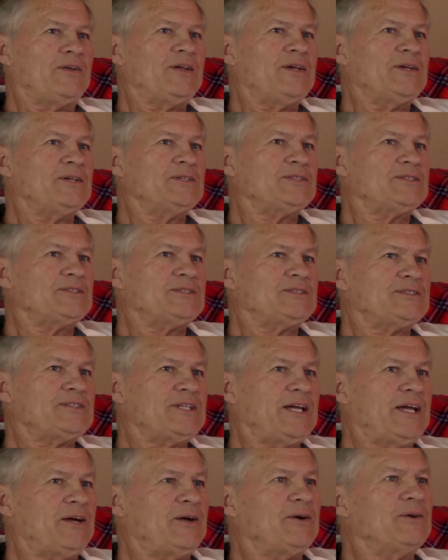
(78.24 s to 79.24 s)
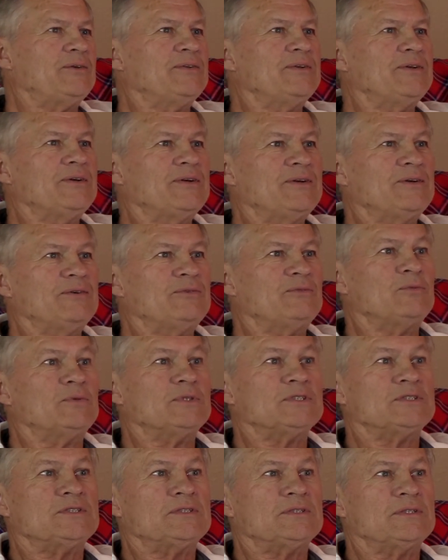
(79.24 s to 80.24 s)
his town of
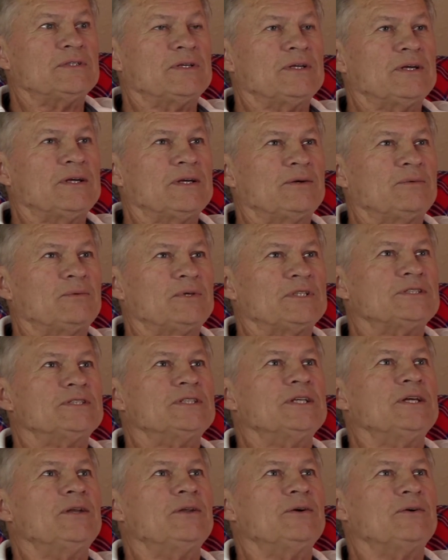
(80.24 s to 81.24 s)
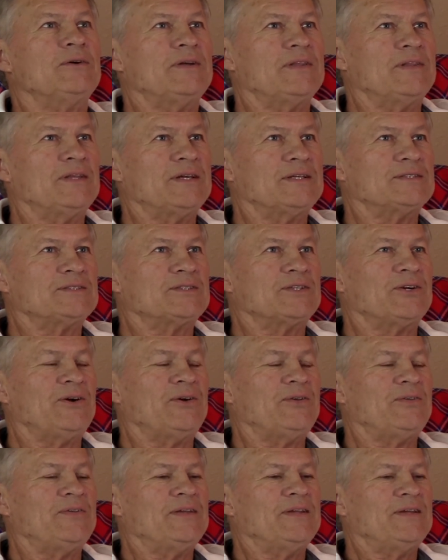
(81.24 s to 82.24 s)
Wasilo, I think it's called,